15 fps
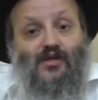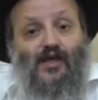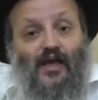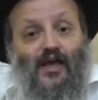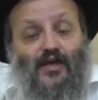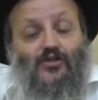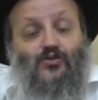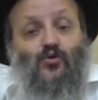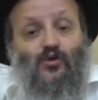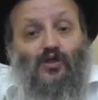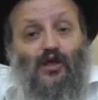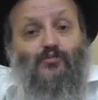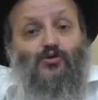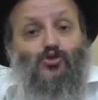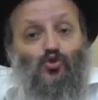And he told
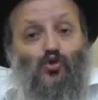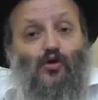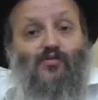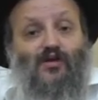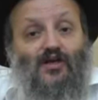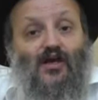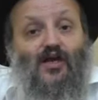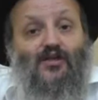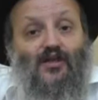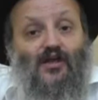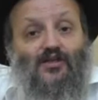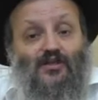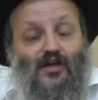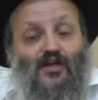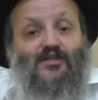Rabbi Shua ben
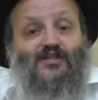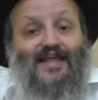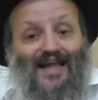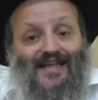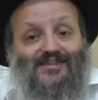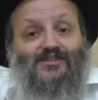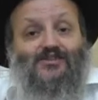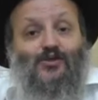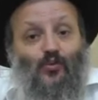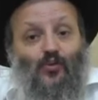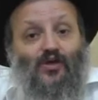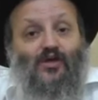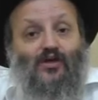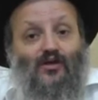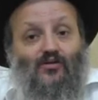Hanania, that's the
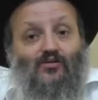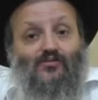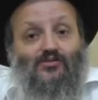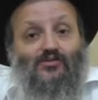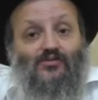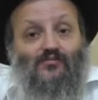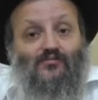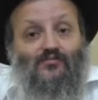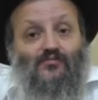way it goes.